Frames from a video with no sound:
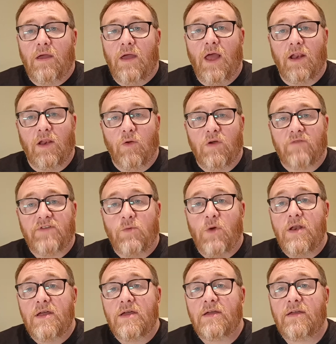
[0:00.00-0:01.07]
Hello
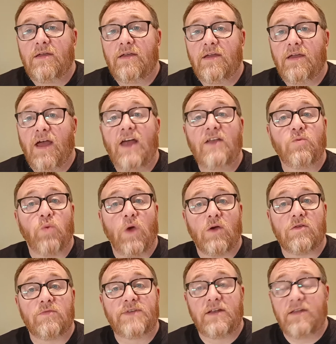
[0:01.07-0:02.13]
everyone and
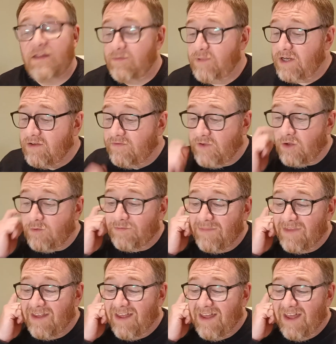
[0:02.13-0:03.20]
welcome to another beer review.
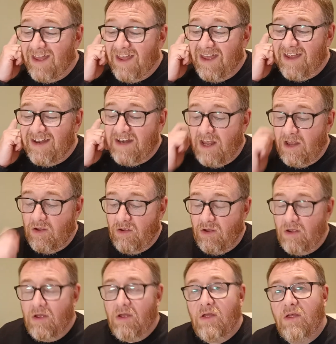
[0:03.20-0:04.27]
Now,